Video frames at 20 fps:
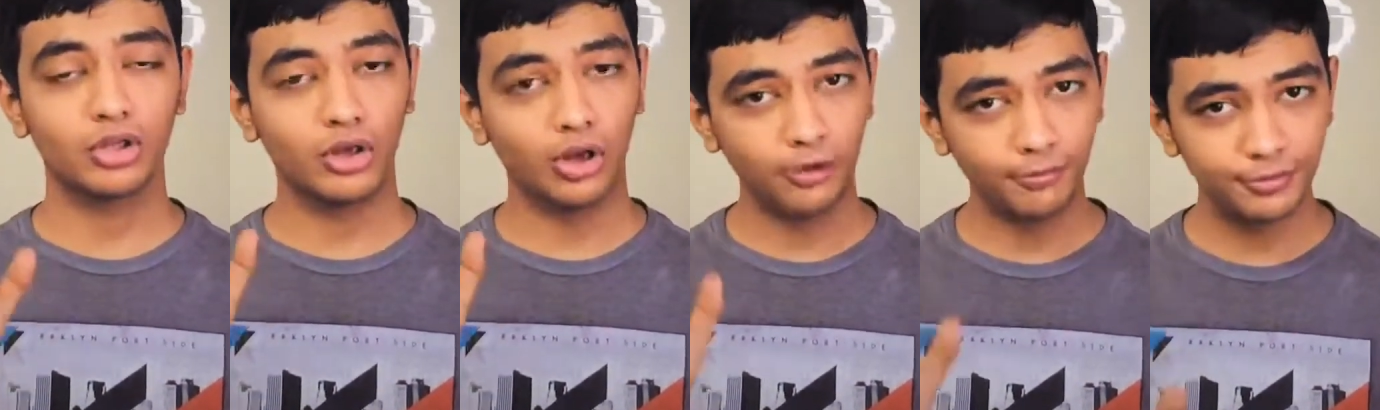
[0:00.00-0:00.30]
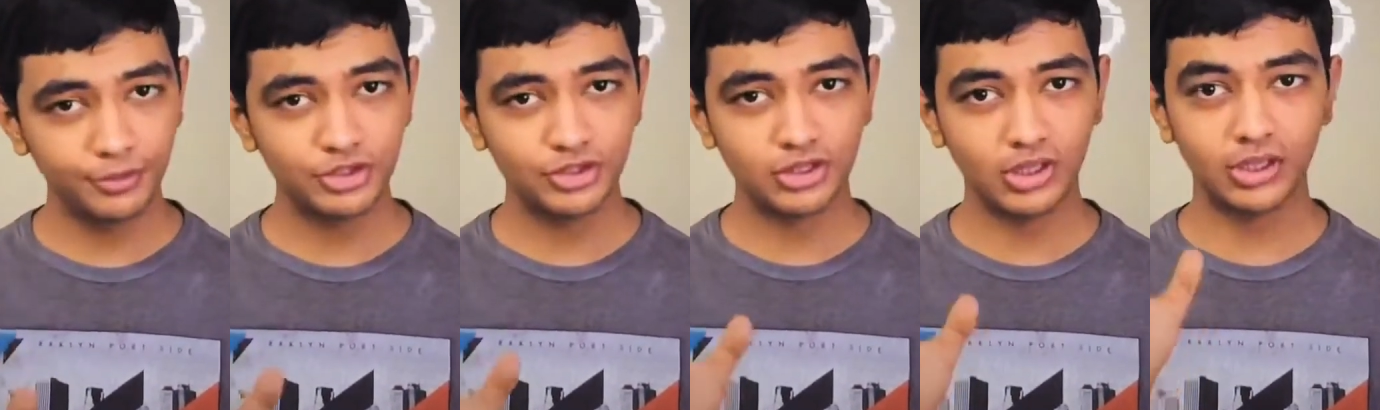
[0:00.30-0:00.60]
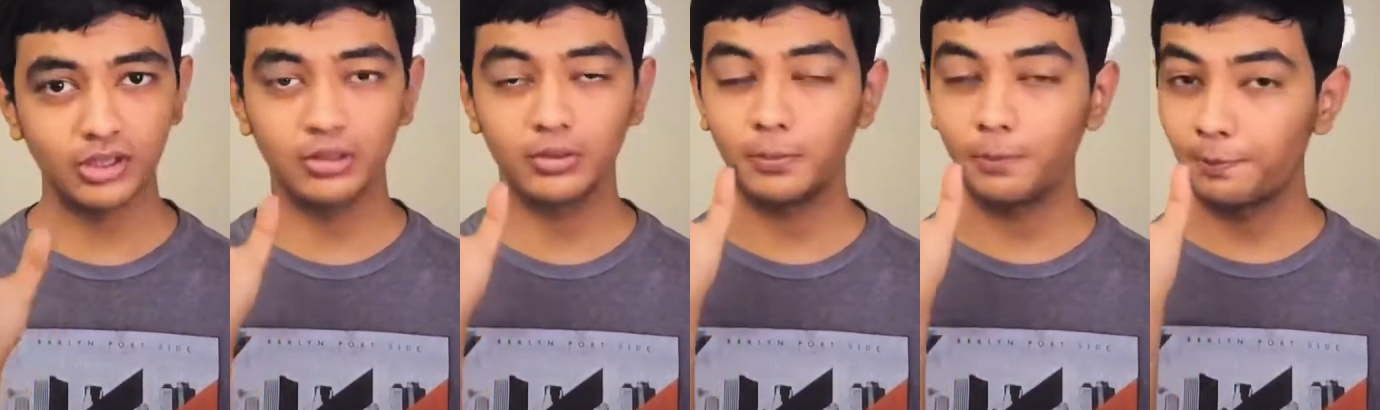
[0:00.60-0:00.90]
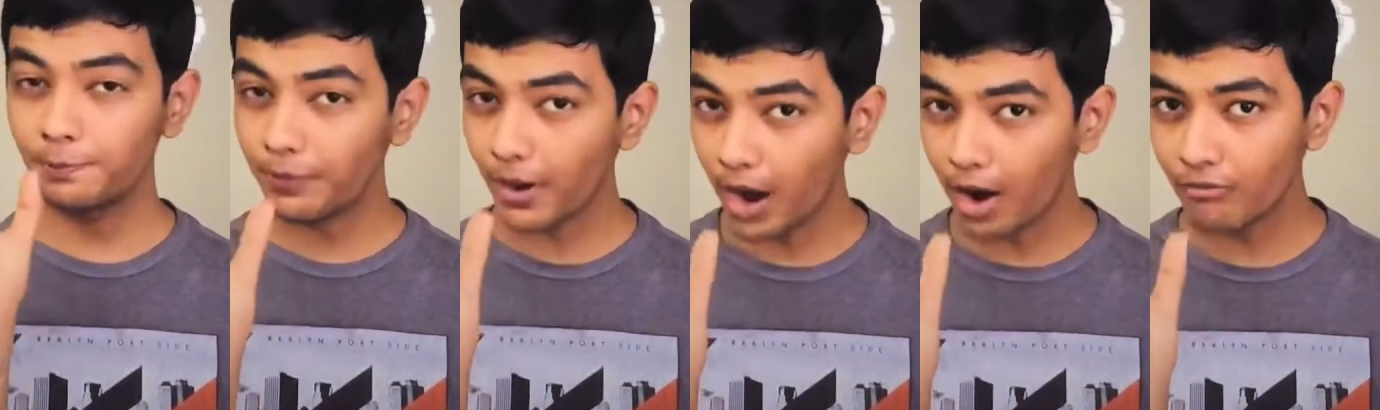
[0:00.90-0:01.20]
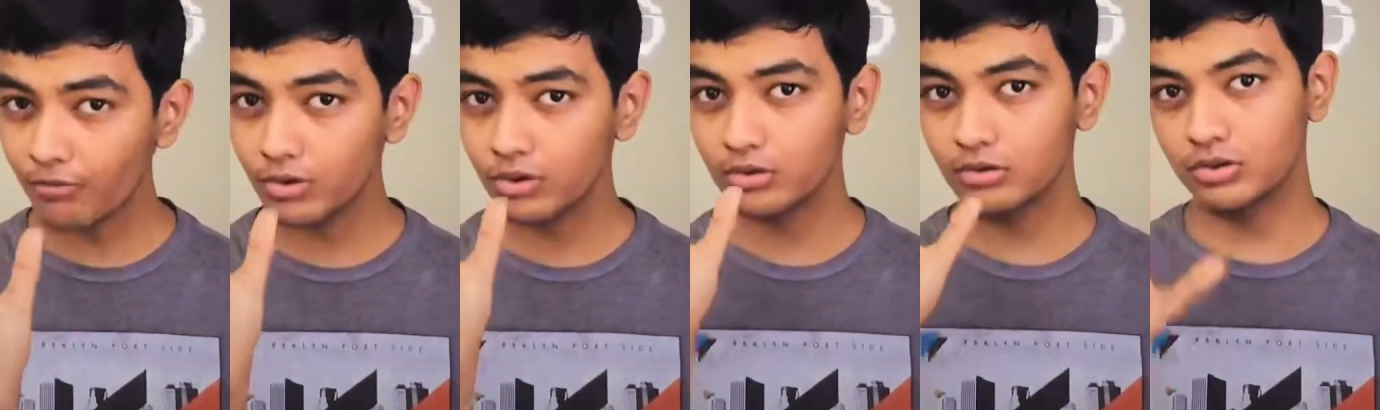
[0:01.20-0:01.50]
official
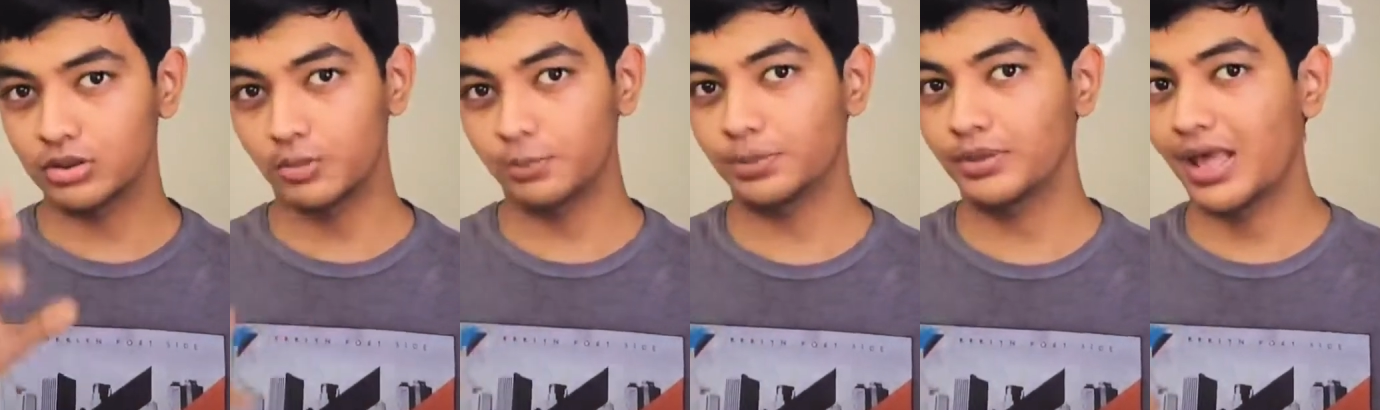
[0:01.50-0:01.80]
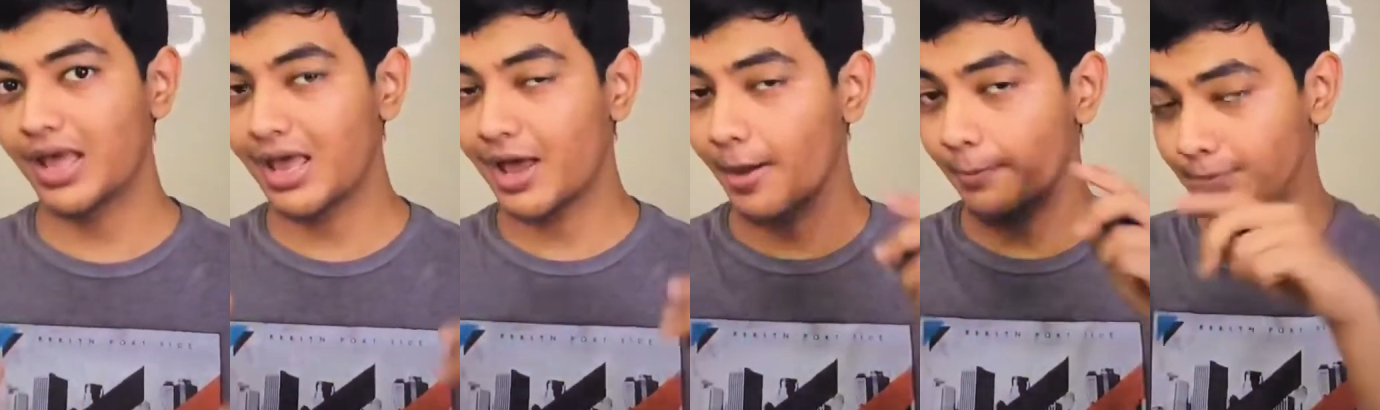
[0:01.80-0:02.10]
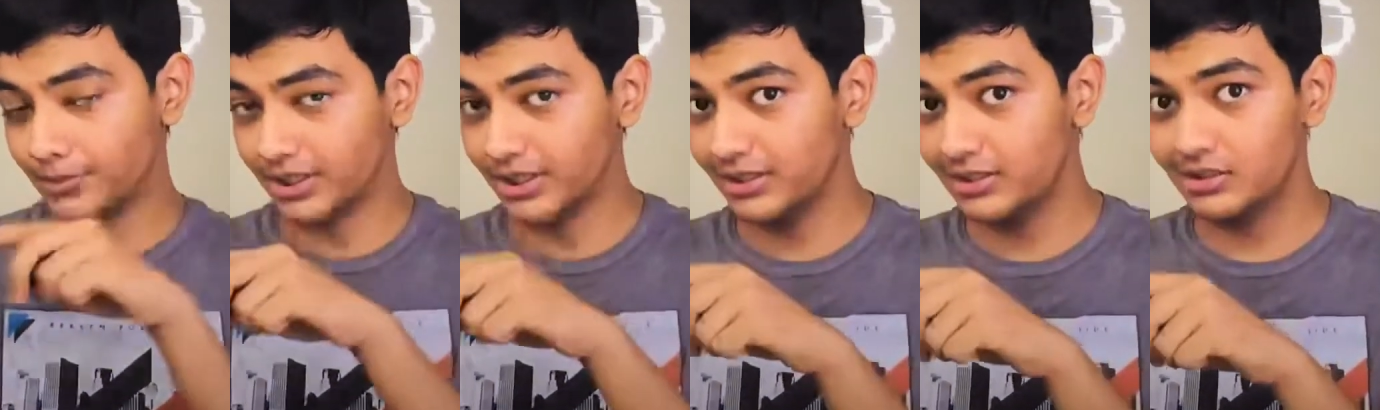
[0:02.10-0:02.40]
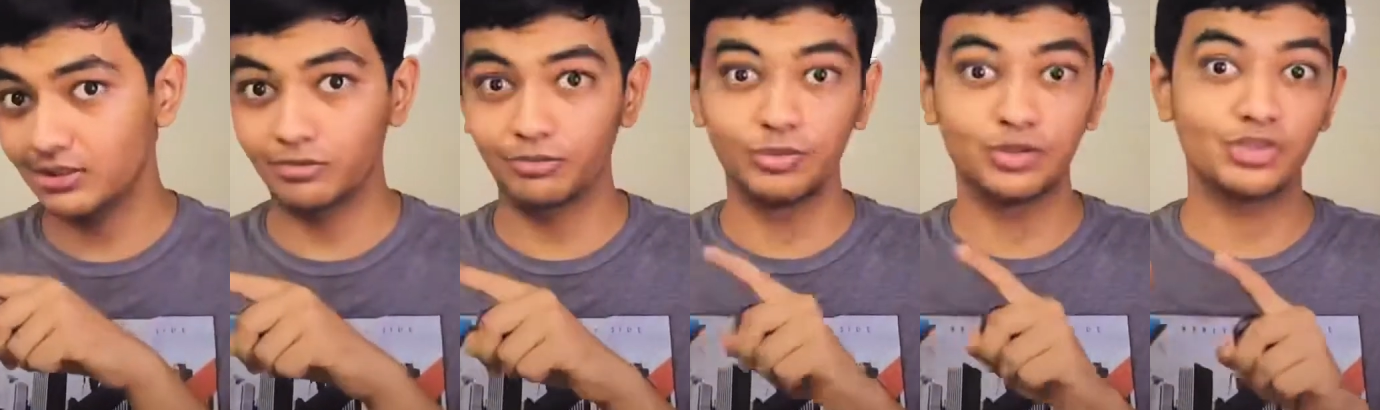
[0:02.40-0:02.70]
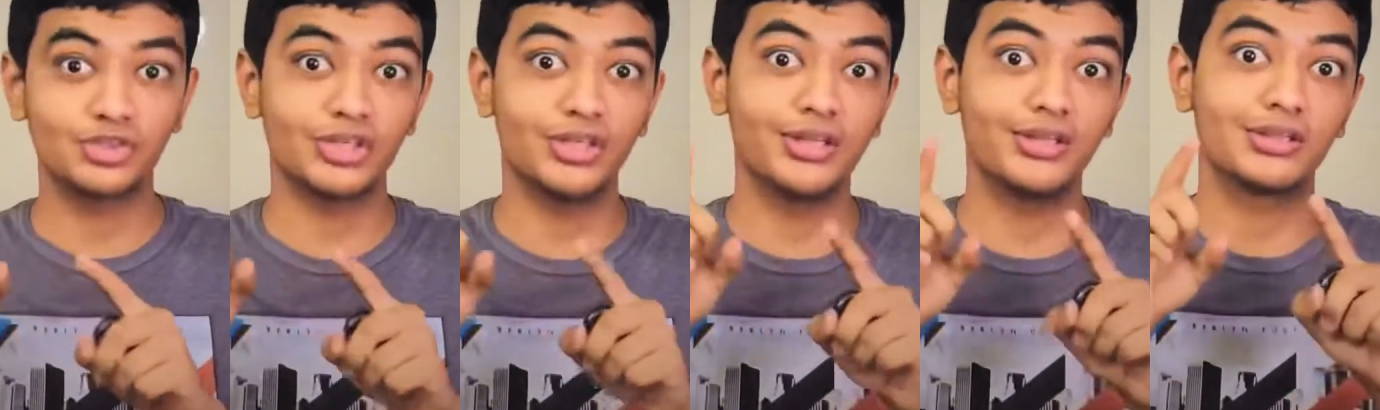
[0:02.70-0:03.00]
power supply update,
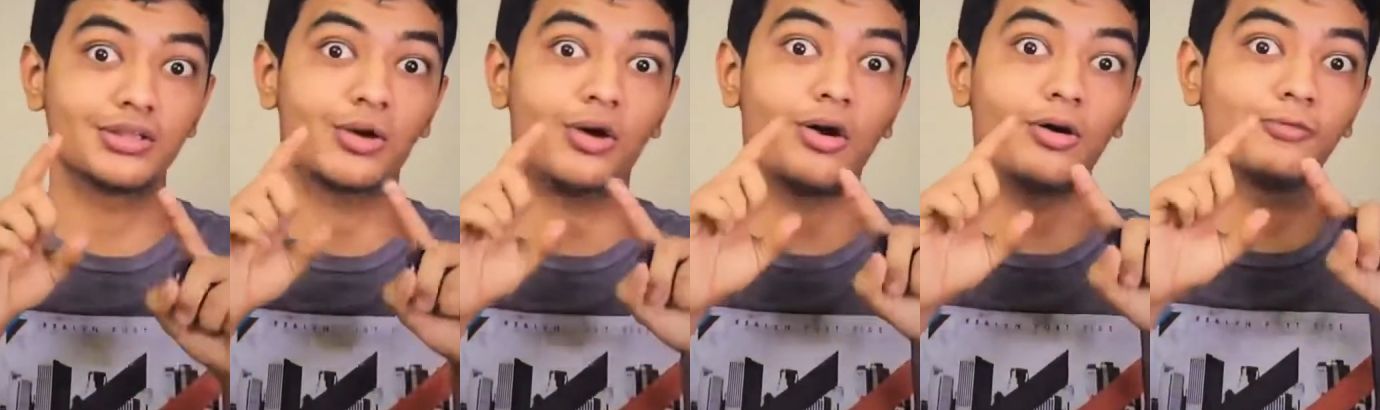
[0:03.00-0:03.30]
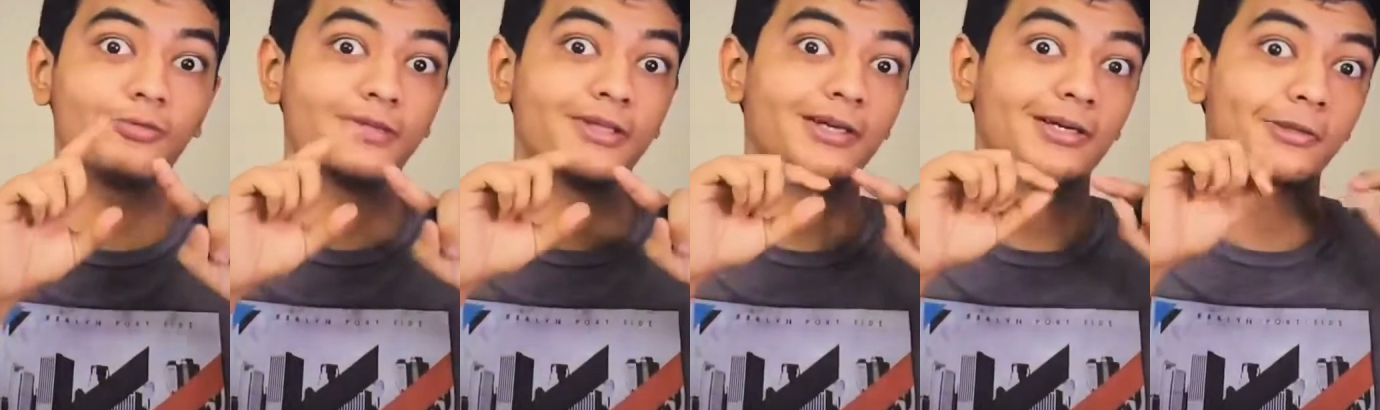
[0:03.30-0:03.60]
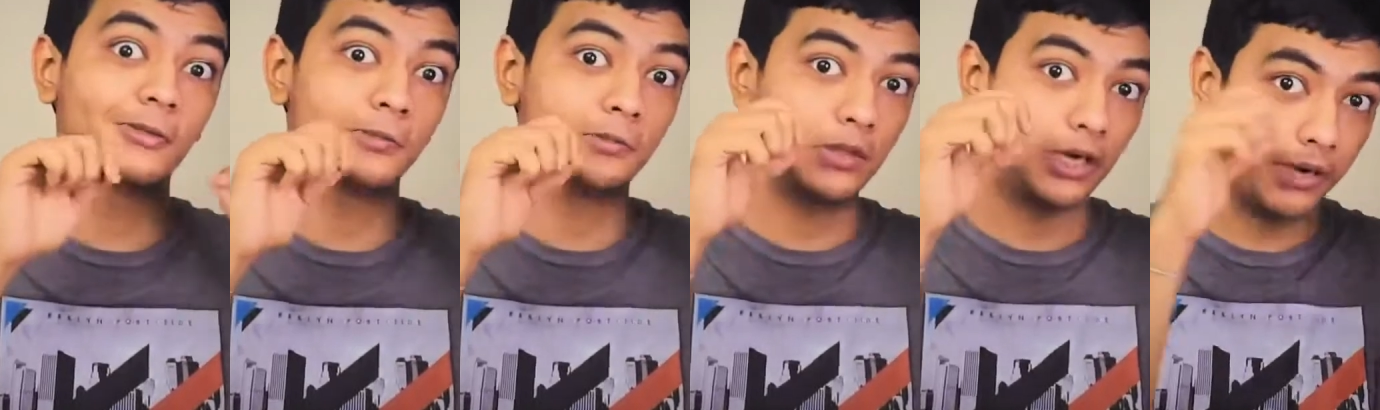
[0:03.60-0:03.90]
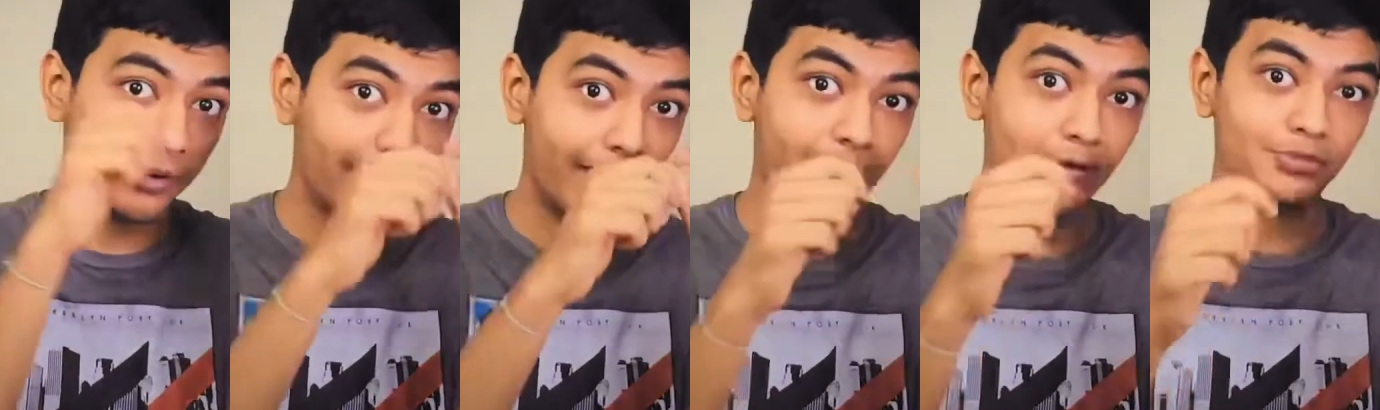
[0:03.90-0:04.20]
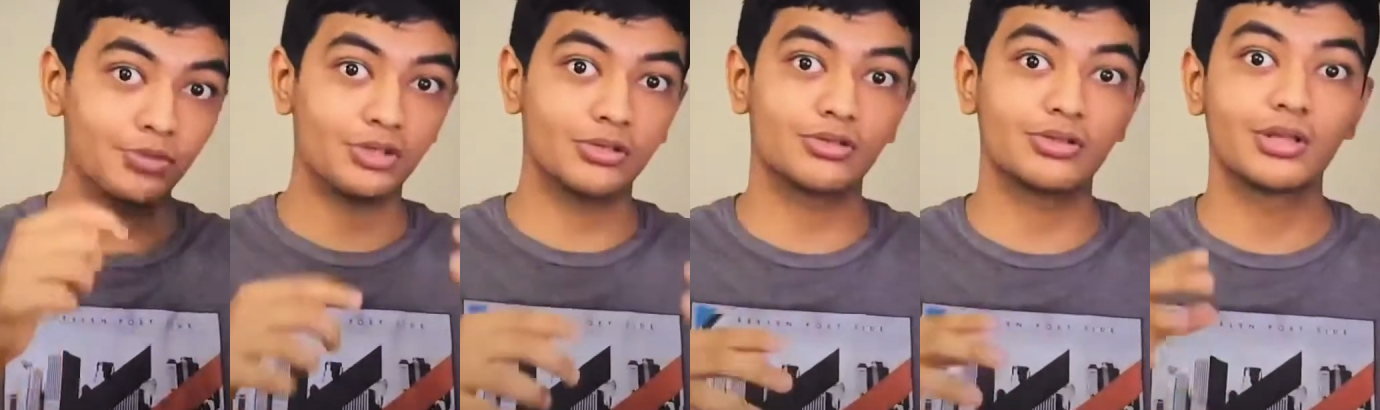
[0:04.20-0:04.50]
which is of the
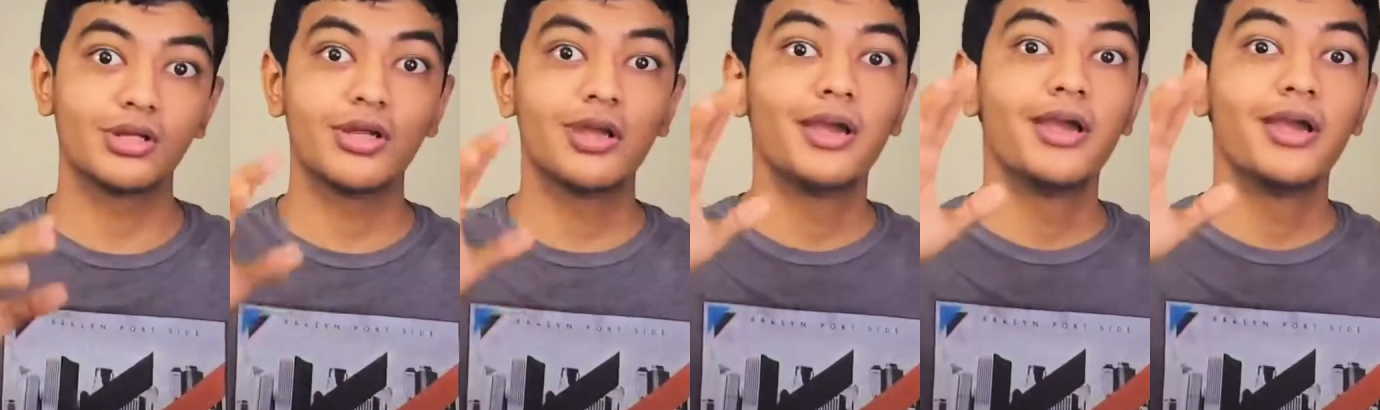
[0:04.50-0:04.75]
adapters.